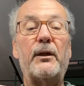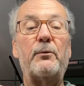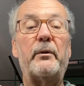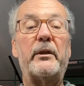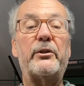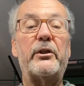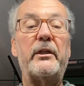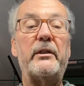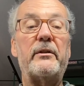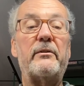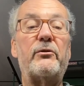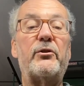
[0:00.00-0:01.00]
which
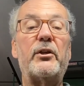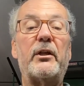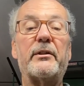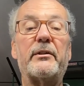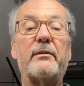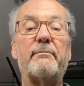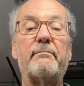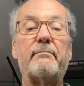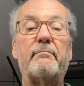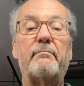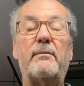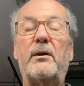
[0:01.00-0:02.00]
is just
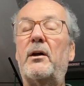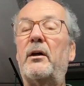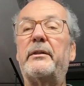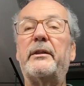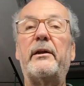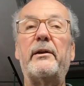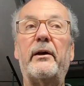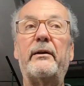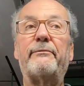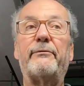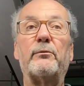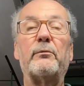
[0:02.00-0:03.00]
a
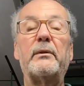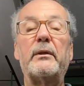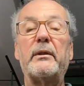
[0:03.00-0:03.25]
delightful